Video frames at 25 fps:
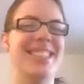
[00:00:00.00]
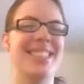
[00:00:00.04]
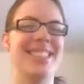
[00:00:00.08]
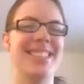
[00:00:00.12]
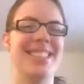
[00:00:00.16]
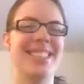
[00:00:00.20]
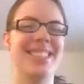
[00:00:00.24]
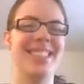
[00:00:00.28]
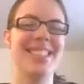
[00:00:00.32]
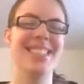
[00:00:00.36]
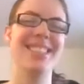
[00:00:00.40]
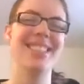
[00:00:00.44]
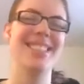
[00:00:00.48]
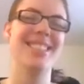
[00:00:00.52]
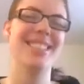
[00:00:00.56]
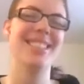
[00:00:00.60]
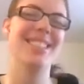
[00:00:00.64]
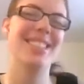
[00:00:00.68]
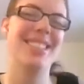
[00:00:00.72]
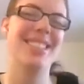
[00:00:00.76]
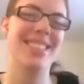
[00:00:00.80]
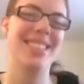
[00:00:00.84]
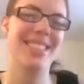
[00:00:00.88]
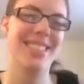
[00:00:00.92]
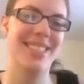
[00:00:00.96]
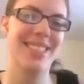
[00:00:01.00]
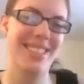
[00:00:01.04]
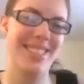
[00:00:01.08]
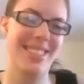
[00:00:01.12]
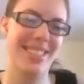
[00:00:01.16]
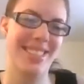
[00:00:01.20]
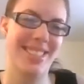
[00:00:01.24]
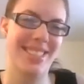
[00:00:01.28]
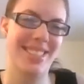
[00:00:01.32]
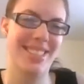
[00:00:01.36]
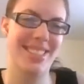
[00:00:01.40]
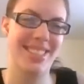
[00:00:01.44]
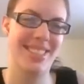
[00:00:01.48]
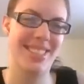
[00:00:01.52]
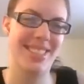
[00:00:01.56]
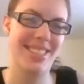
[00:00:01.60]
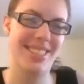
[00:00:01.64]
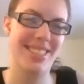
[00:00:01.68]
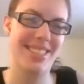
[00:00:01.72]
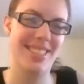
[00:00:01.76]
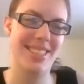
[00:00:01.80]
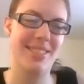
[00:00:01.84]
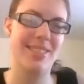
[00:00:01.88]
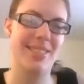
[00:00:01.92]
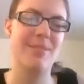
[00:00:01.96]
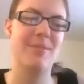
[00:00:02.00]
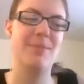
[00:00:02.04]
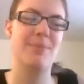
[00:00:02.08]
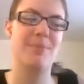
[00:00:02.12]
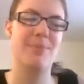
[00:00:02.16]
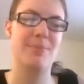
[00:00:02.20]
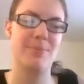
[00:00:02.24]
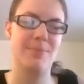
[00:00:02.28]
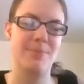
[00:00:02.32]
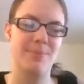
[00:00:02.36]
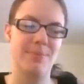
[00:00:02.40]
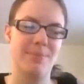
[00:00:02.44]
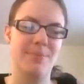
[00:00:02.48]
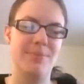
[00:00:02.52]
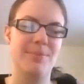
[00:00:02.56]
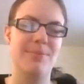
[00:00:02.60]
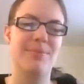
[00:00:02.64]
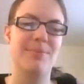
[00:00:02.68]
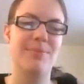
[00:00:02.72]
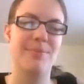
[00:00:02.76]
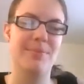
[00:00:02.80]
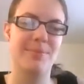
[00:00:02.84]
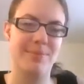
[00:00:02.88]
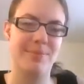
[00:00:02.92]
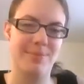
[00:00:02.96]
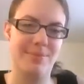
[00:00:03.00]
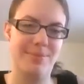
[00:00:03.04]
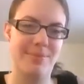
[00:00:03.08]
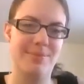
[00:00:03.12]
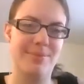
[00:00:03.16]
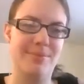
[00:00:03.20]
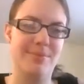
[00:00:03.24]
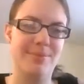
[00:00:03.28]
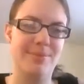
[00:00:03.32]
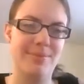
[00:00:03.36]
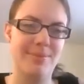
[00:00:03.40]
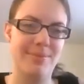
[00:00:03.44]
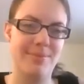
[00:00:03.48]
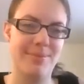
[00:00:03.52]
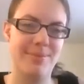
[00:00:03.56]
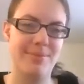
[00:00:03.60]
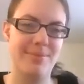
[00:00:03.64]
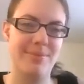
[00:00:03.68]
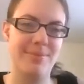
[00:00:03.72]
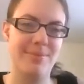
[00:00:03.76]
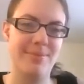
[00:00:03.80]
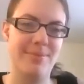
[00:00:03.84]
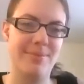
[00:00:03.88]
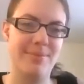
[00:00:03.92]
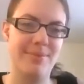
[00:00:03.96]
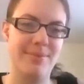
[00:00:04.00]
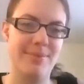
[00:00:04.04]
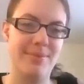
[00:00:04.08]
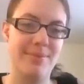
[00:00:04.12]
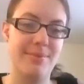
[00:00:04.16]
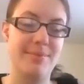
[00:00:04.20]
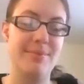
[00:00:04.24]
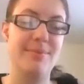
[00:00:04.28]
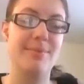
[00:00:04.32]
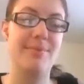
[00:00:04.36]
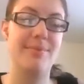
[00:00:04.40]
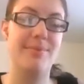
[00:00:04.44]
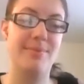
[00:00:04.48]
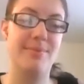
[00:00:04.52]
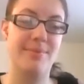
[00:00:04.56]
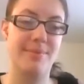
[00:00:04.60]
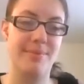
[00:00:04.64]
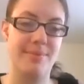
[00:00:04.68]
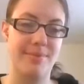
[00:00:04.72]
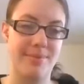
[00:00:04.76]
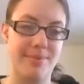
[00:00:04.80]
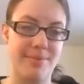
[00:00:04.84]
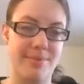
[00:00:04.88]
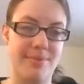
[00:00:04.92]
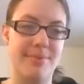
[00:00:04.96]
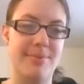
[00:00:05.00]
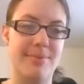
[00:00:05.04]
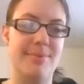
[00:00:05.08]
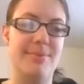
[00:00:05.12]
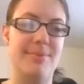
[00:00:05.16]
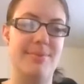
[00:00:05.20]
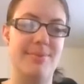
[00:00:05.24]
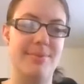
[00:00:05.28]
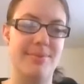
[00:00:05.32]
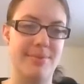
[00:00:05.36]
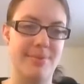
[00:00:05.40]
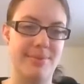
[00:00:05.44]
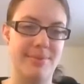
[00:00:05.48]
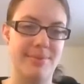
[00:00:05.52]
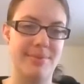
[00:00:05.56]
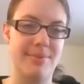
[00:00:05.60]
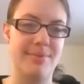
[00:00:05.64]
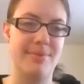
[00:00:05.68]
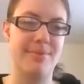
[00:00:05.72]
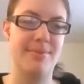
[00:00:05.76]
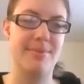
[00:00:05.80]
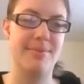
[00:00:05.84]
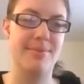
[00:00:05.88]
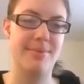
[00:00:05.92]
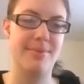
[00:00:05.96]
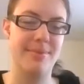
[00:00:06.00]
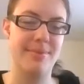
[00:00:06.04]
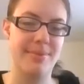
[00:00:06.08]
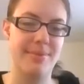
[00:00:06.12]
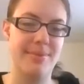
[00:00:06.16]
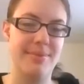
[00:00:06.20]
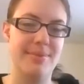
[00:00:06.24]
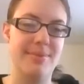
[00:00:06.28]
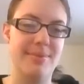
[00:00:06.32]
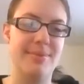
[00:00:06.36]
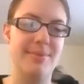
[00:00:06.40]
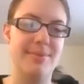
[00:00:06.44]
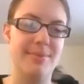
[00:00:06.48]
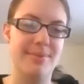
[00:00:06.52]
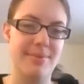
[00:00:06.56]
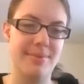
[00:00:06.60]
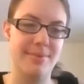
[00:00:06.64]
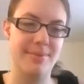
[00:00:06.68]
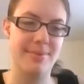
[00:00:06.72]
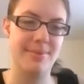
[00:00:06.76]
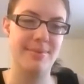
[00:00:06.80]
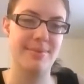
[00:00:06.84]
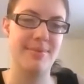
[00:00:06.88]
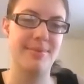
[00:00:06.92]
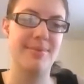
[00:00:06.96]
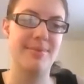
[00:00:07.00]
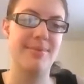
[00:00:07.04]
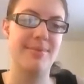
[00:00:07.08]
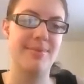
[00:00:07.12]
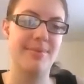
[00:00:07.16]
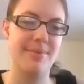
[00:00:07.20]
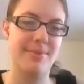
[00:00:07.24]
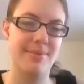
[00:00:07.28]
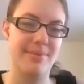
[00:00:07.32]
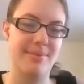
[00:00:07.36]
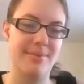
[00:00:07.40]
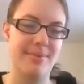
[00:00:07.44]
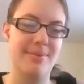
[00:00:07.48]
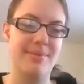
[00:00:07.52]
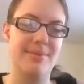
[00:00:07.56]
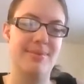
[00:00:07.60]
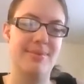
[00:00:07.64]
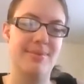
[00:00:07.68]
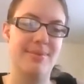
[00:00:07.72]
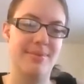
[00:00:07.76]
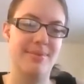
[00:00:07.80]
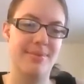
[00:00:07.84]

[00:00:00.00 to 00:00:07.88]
(silent)